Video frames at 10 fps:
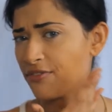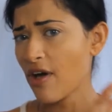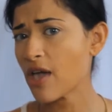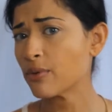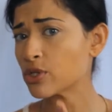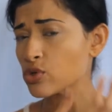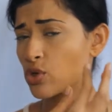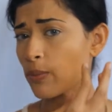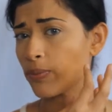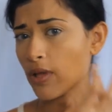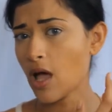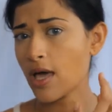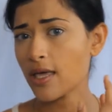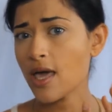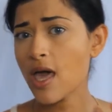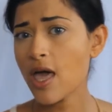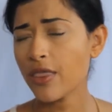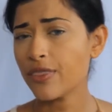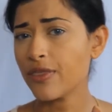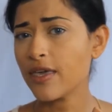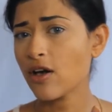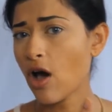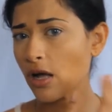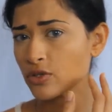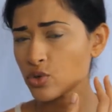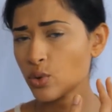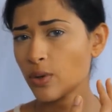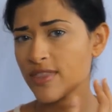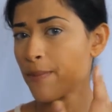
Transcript: If I were to apply the contour,